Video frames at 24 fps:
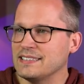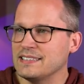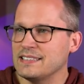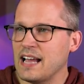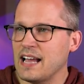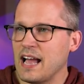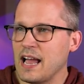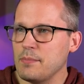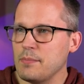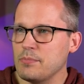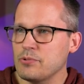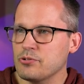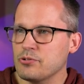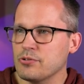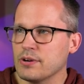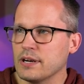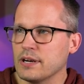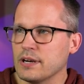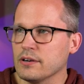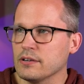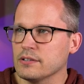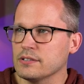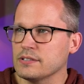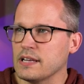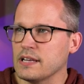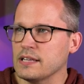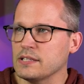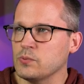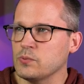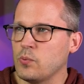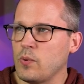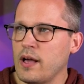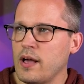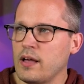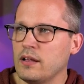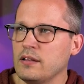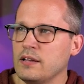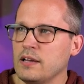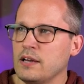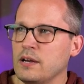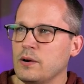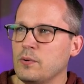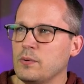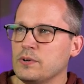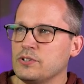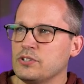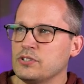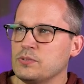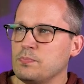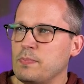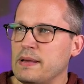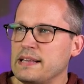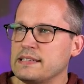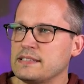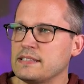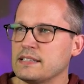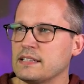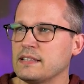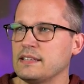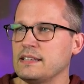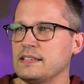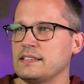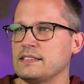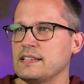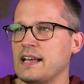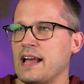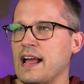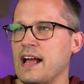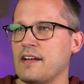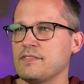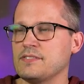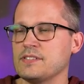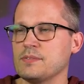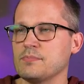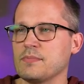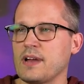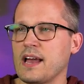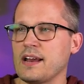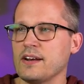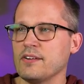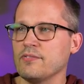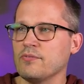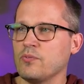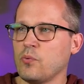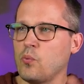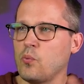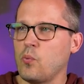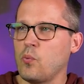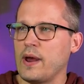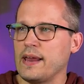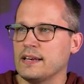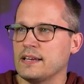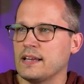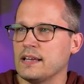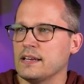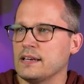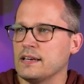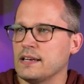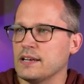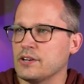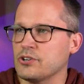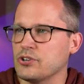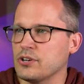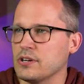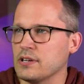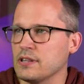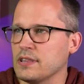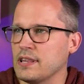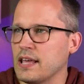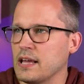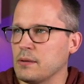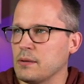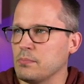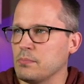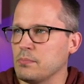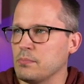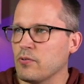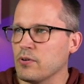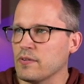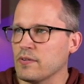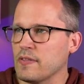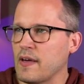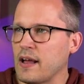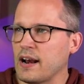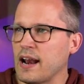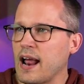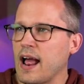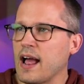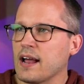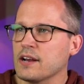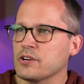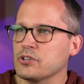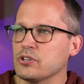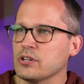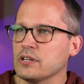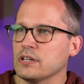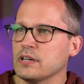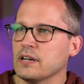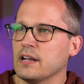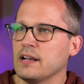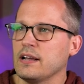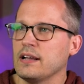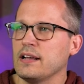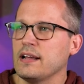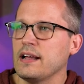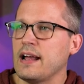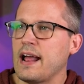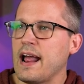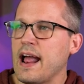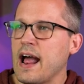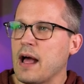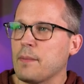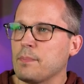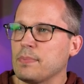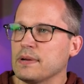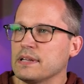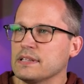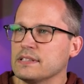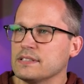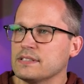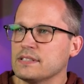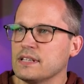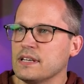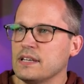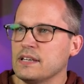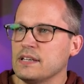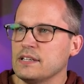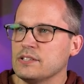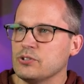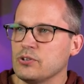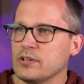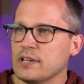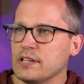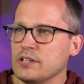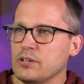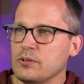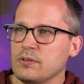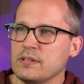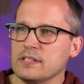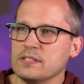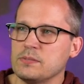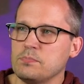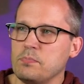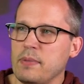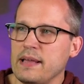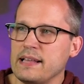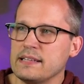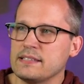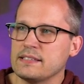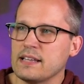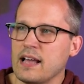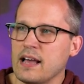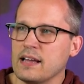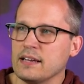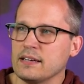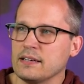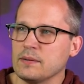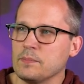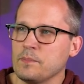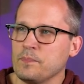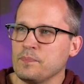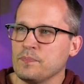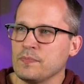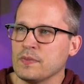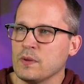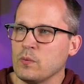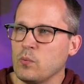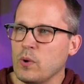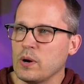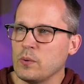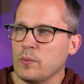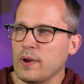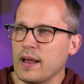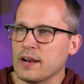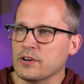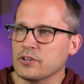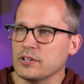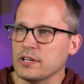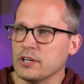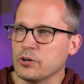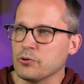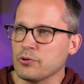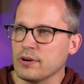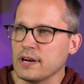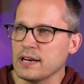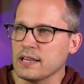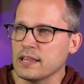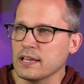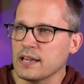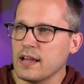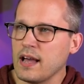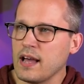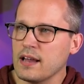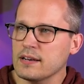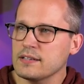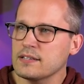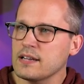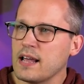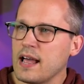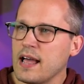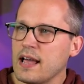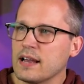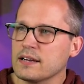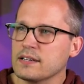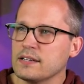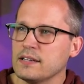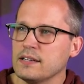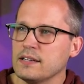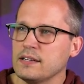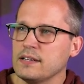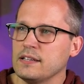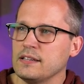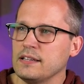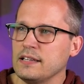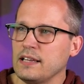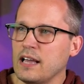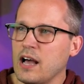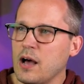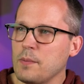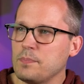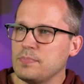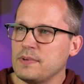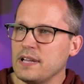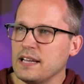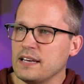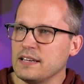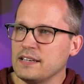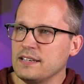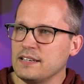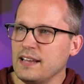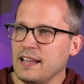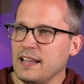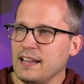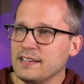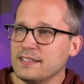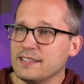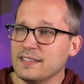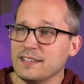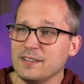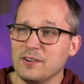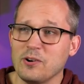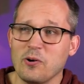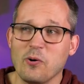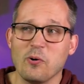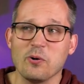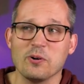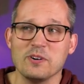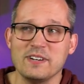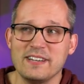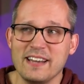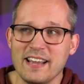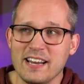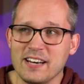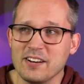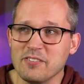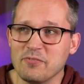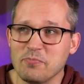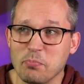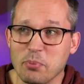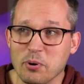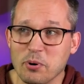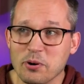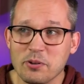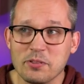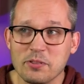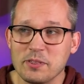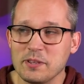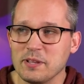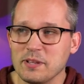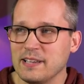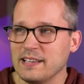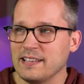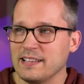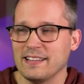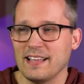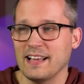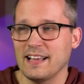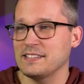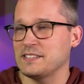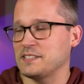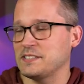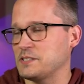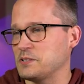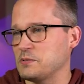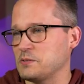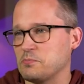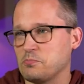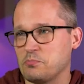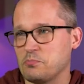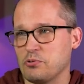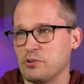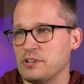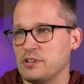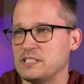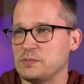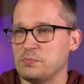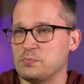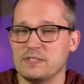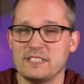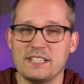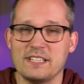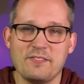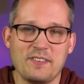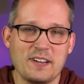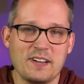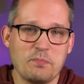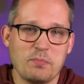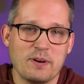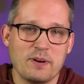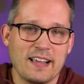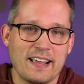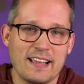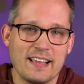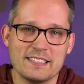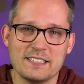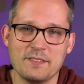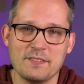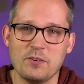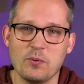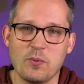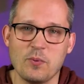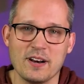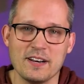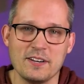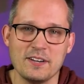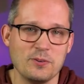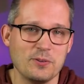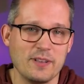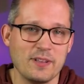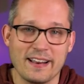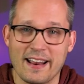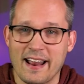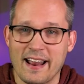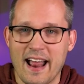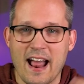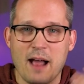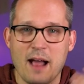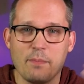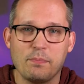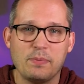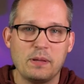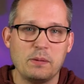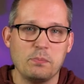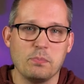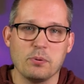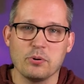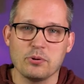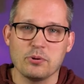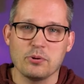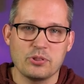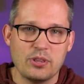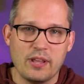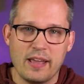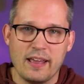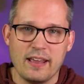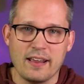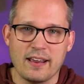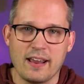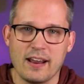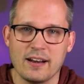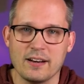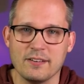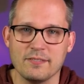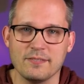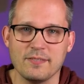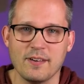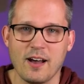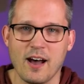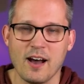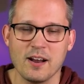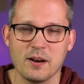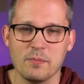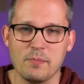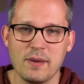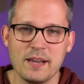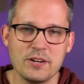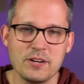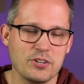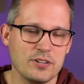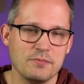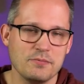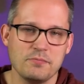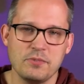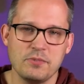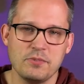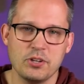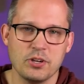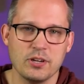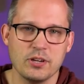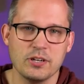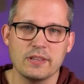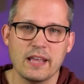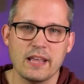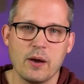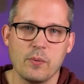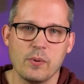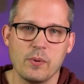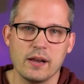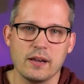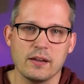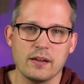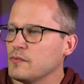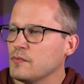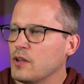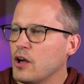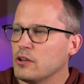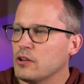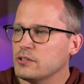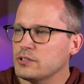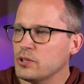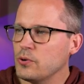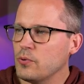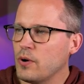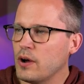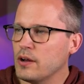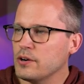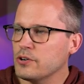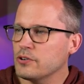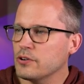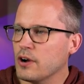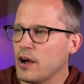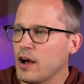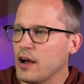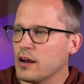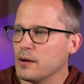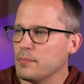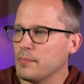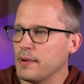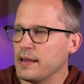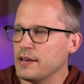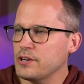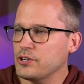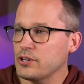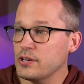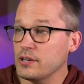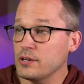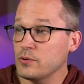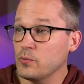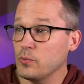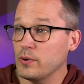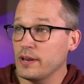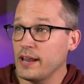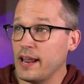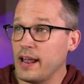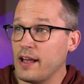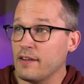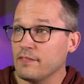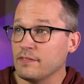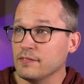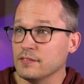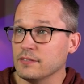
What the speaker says: time triggers as well, which is basically to have some kind of wait condition then before that action happens. So you can do this based on when we actually created the contact, the updated date, or date of birth. That's pretty specific, but I guess if you want to do like a happy birthday kind of automation, you can do it that way. Also under automation, we have